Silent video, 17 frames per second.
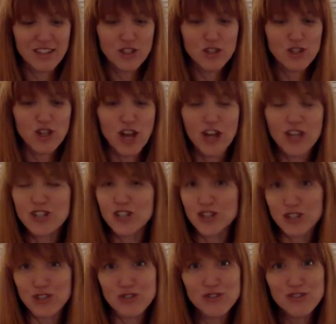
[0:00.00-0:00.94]

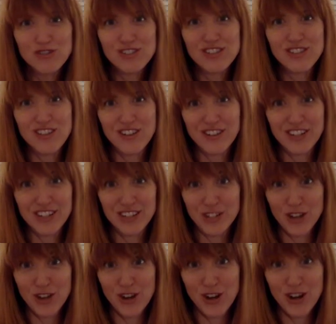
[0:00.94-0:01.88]
Josh Dukes on
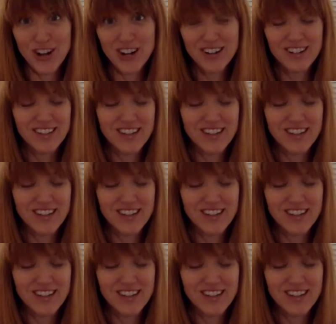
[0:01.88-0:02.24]
guitar,